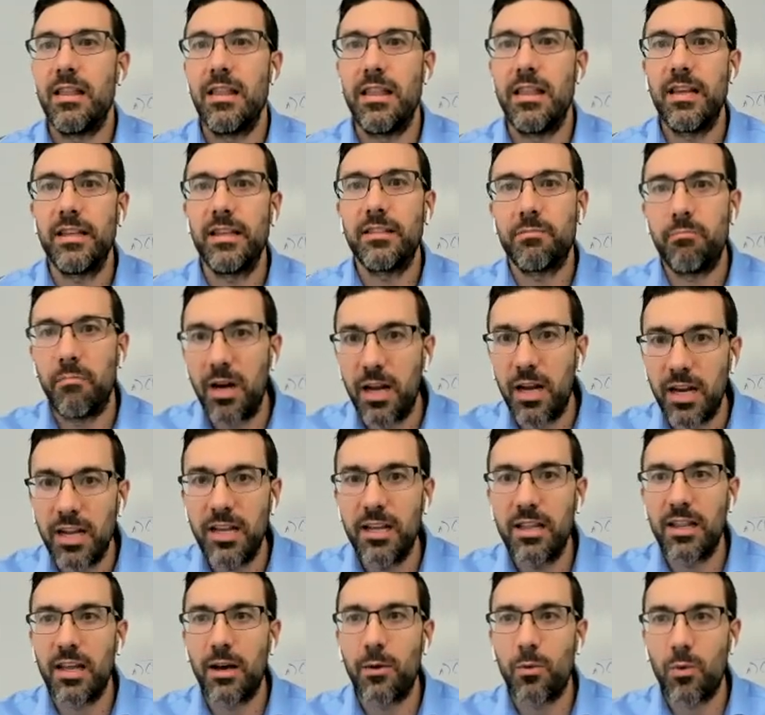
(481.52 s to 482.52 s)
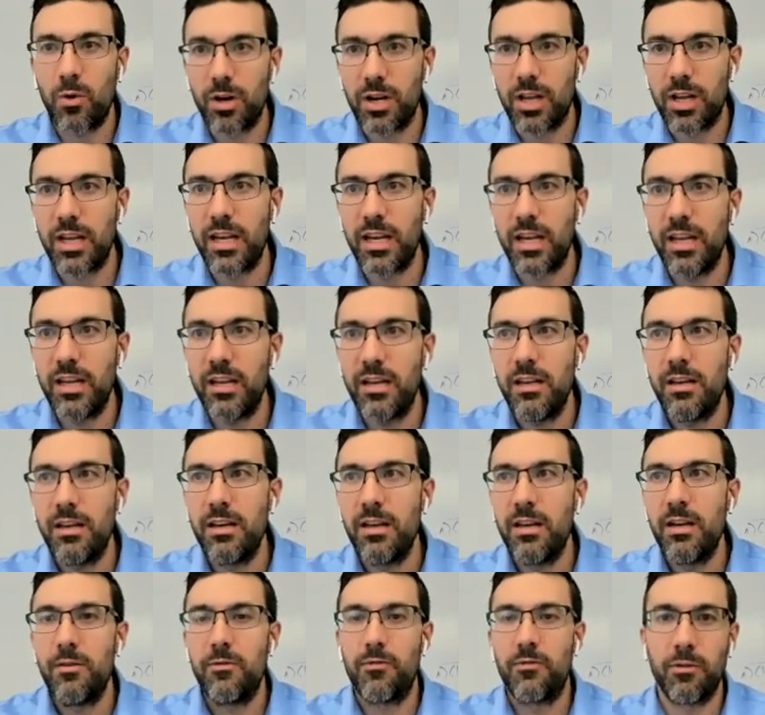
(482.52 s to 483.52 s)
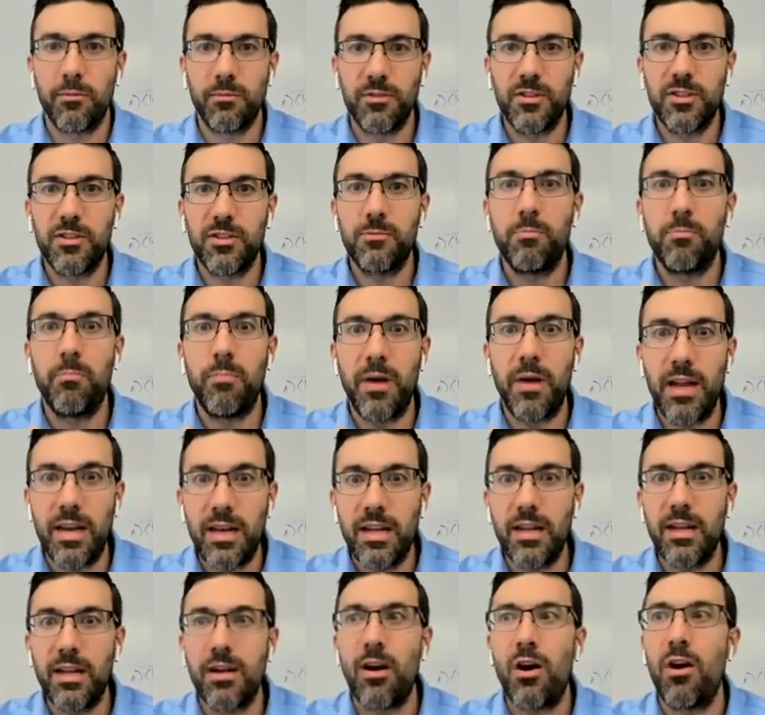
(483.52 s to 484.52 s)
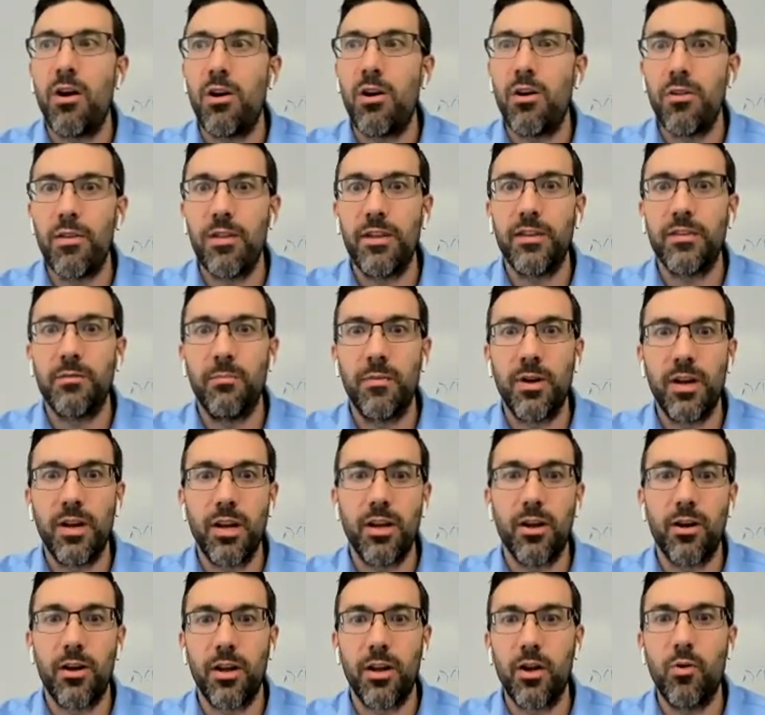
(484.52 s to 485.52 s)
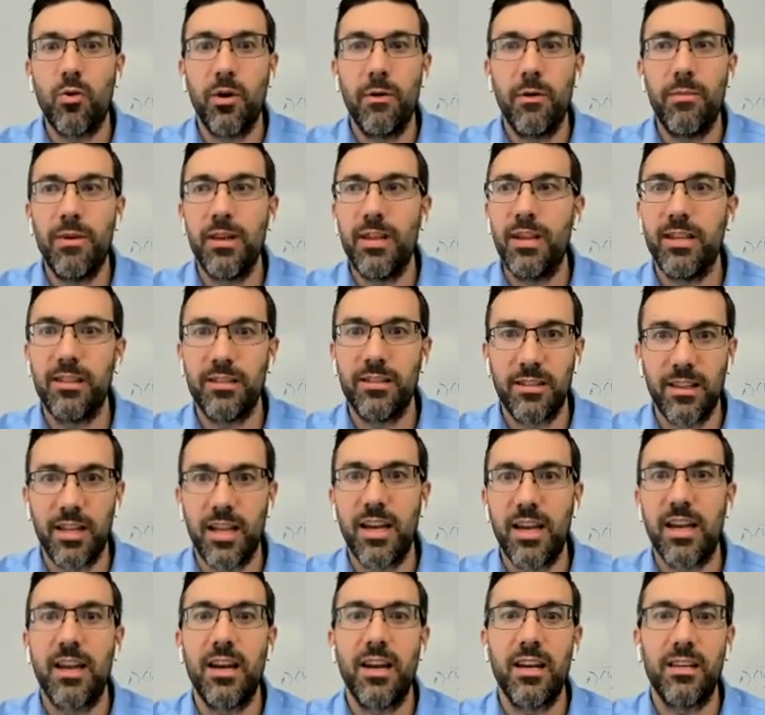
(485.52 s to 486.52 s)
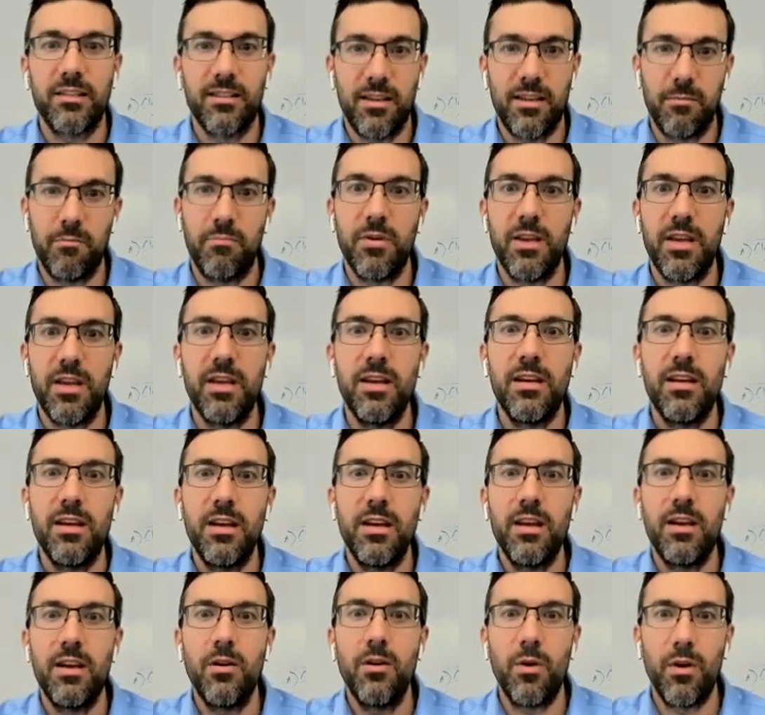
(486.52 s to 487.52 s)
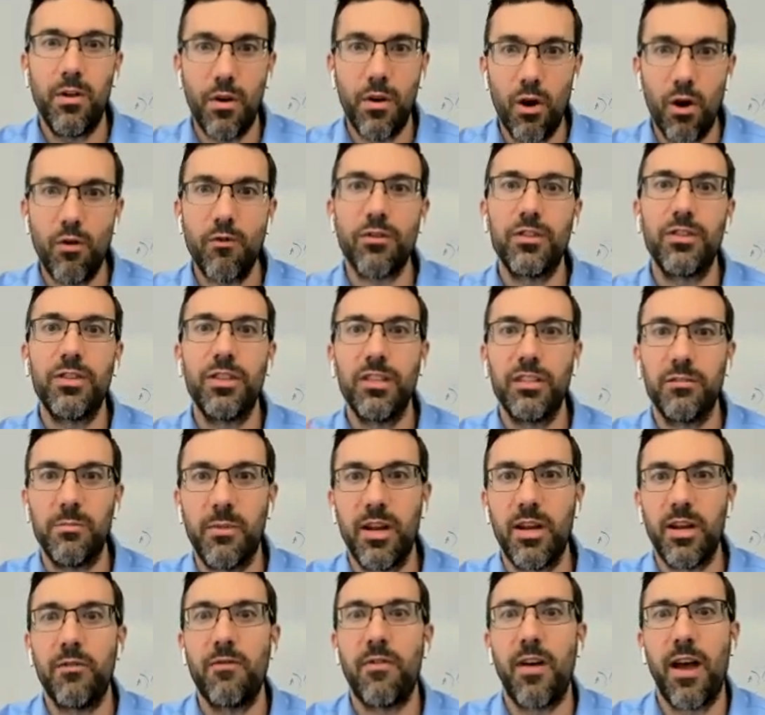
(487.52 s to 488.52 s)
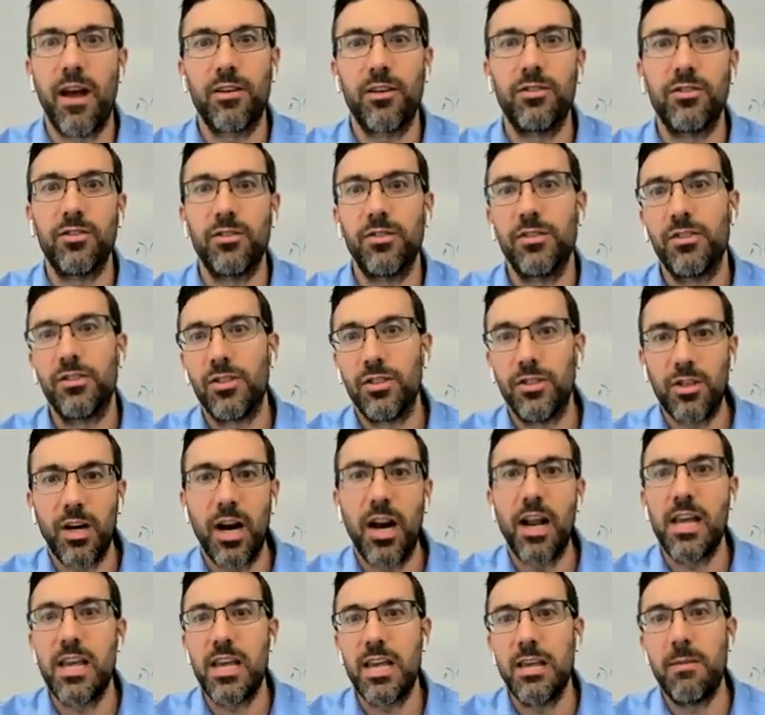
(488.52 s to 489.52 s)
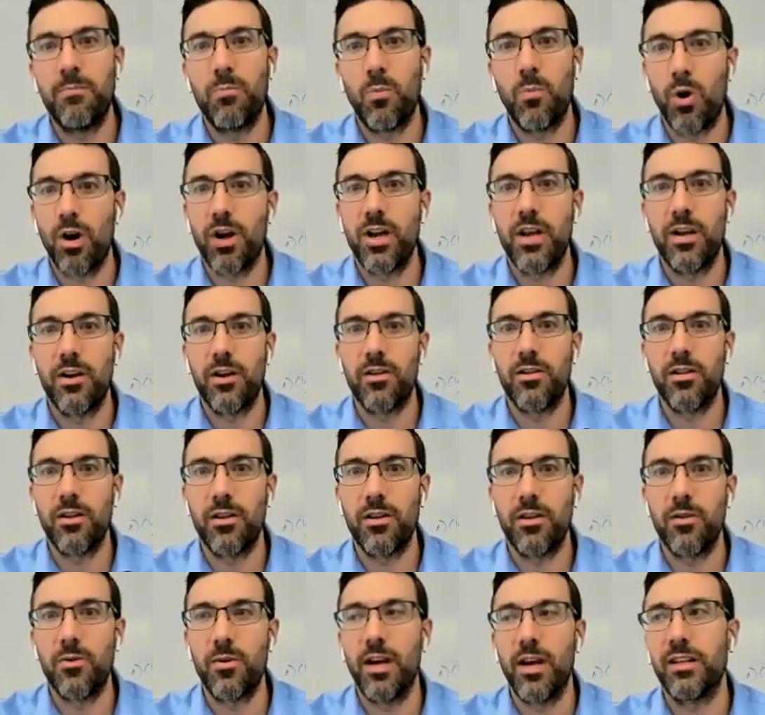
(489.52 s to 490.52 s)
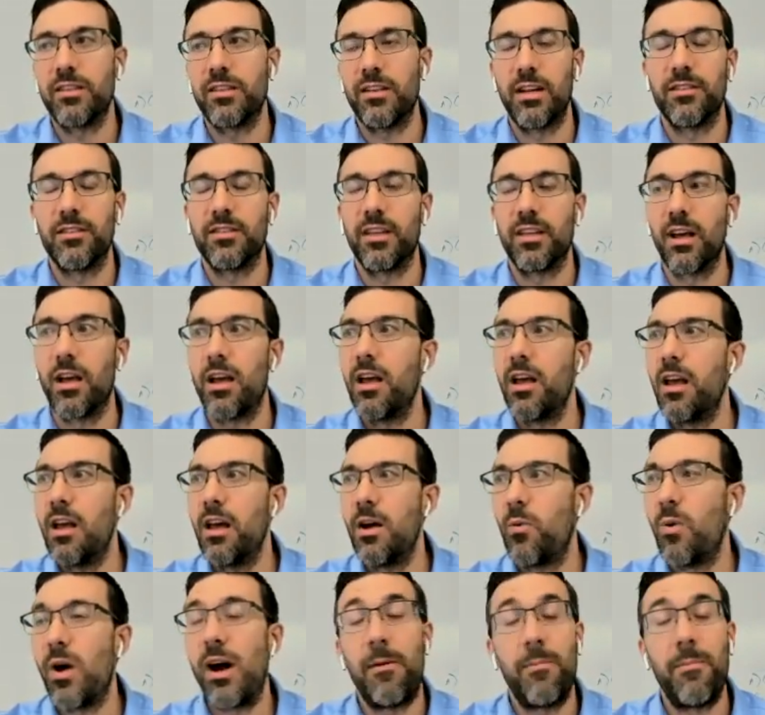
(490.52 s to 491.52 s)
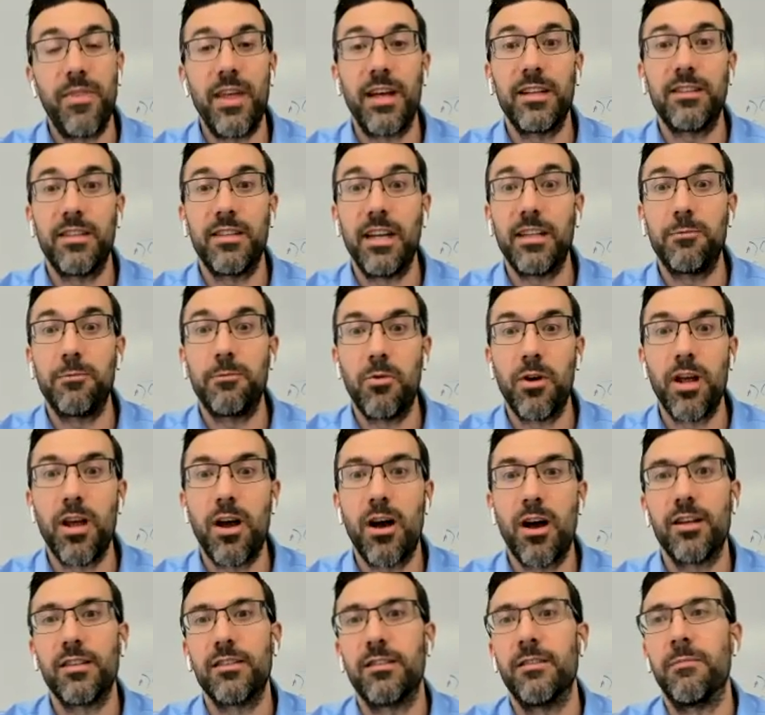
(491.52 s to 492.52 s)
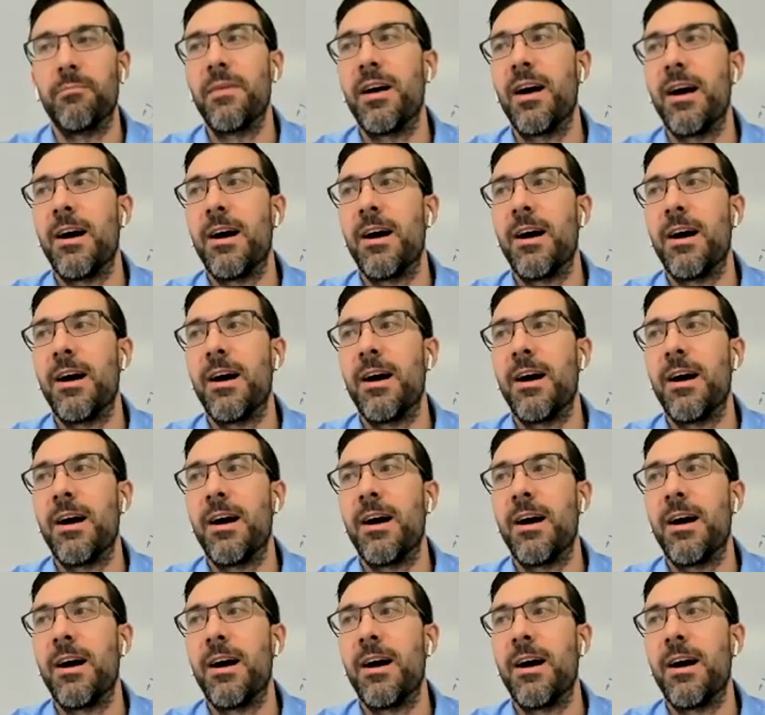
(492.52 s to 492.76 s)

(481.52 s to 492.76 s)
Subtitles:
this money that we're getting from spending all this money on equipment is letting us compete with overseas manufacturers to try to keep work here in the US. And I was like, wow, that's pretty awesome.